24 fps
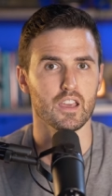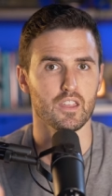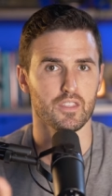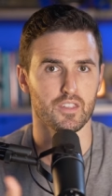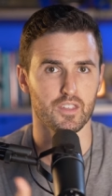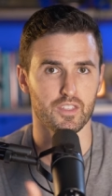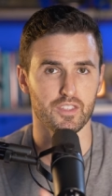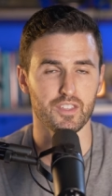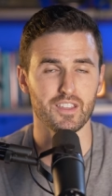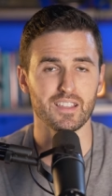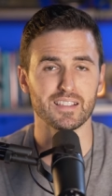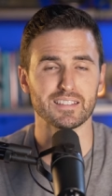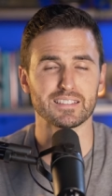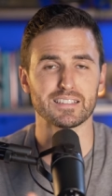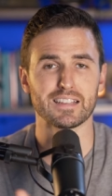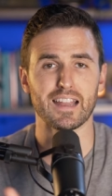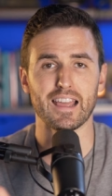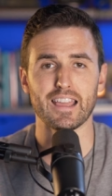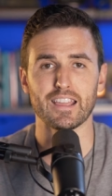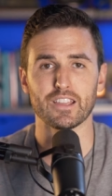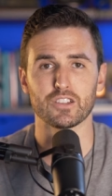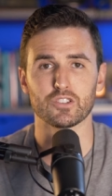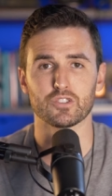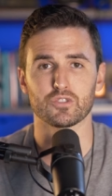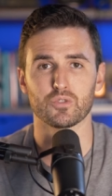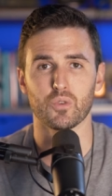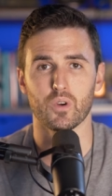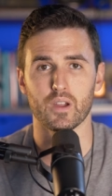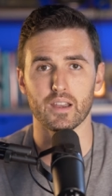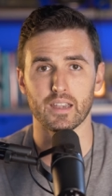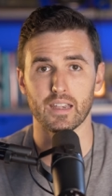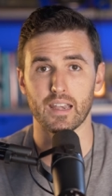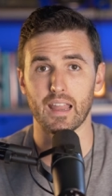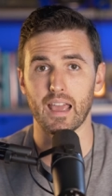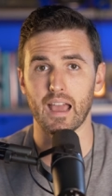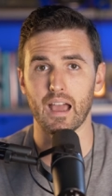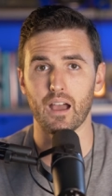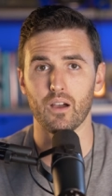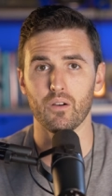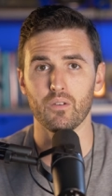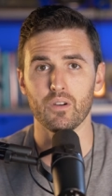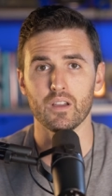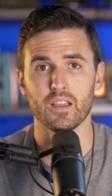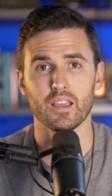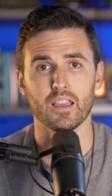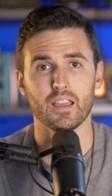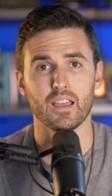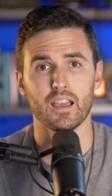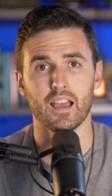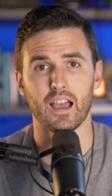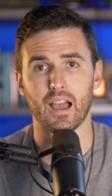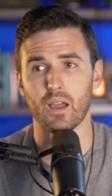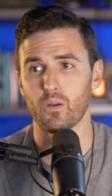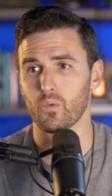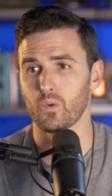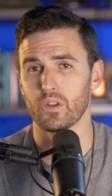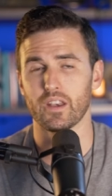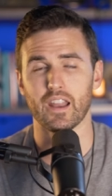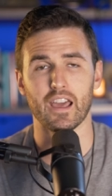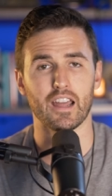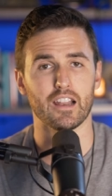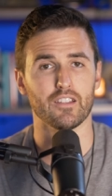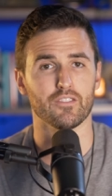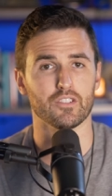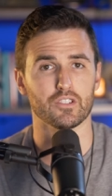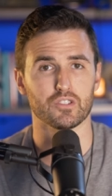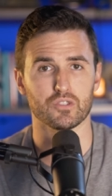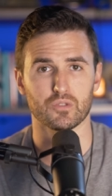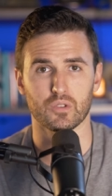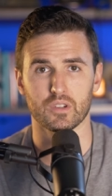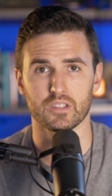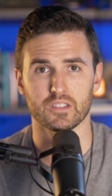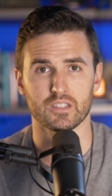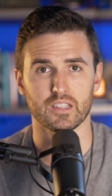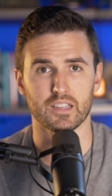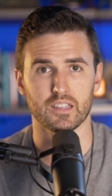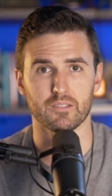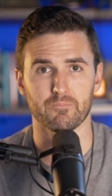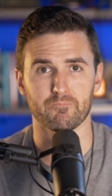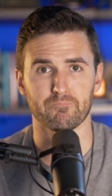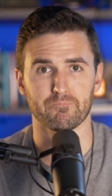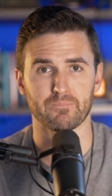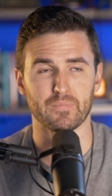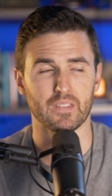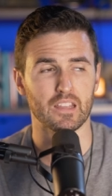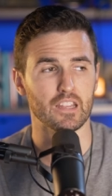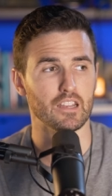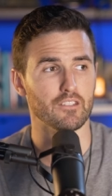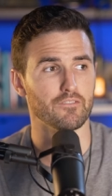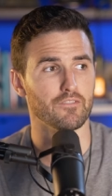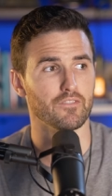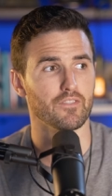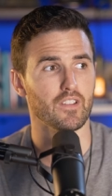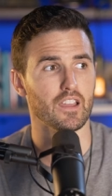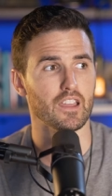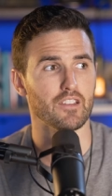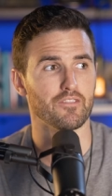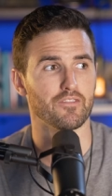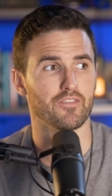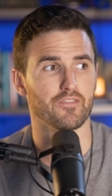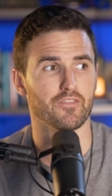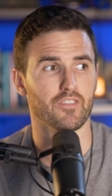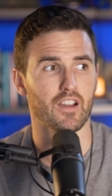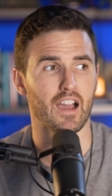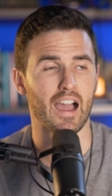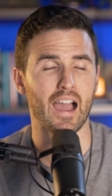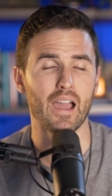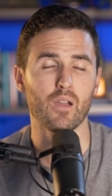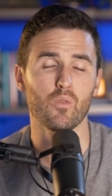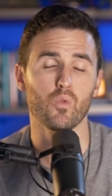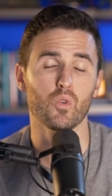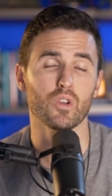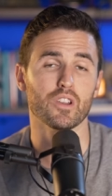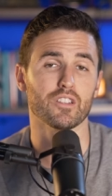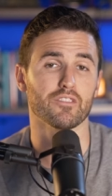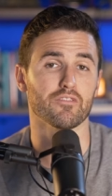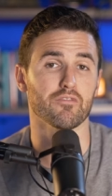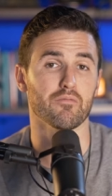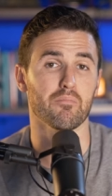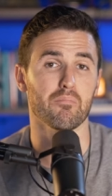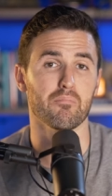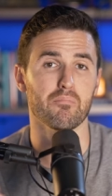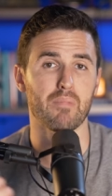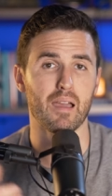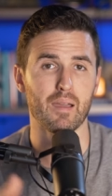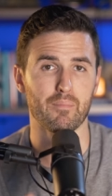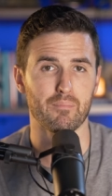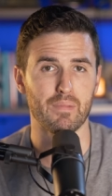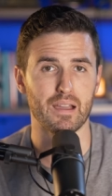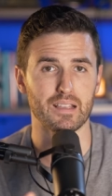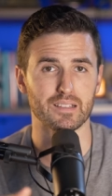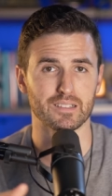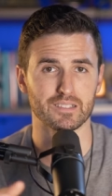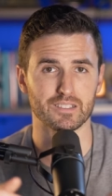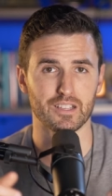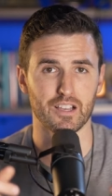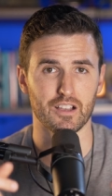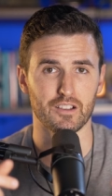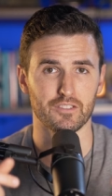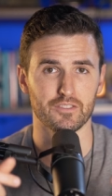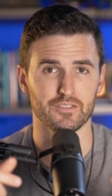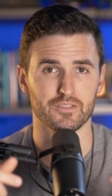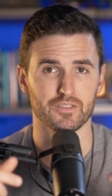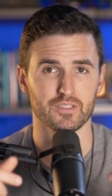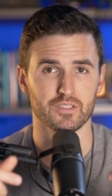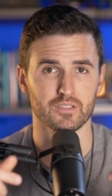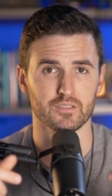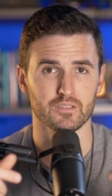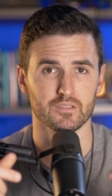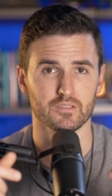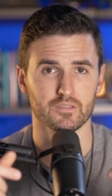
The things that I enjoy now, I would not have enjoyed then. And if if I would have met myself